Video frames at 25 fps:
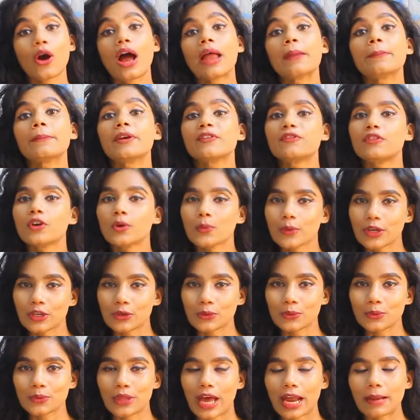and before we
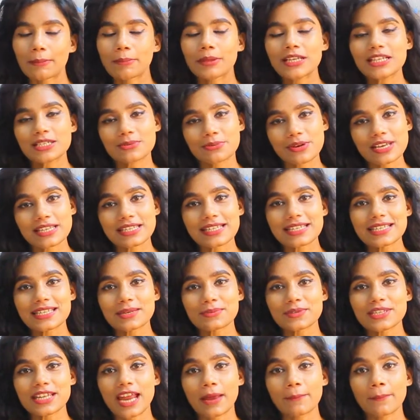do that, please press the
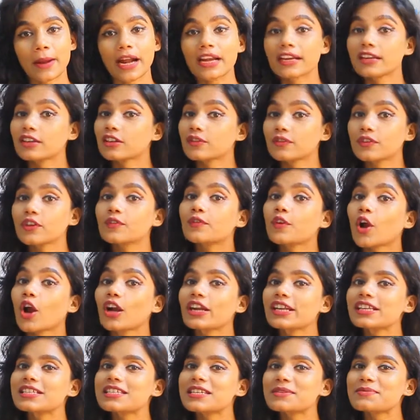subscribe button if you've
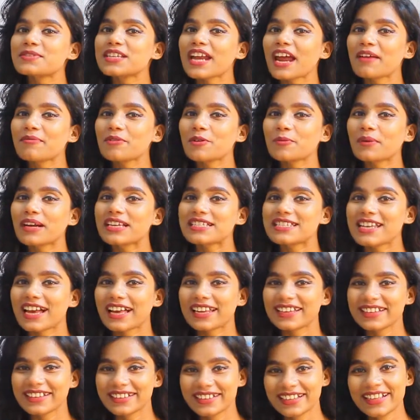not yet subscribed to my
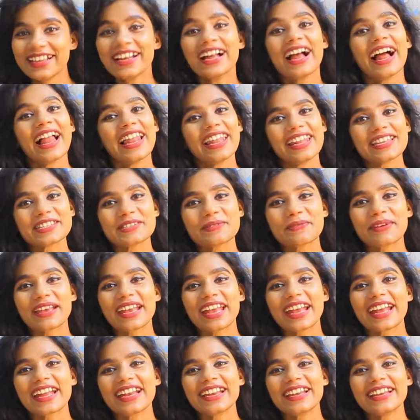channel. Let's
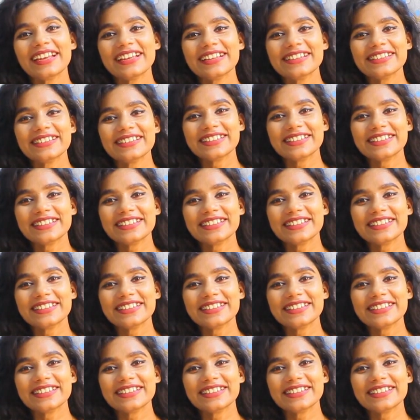begin.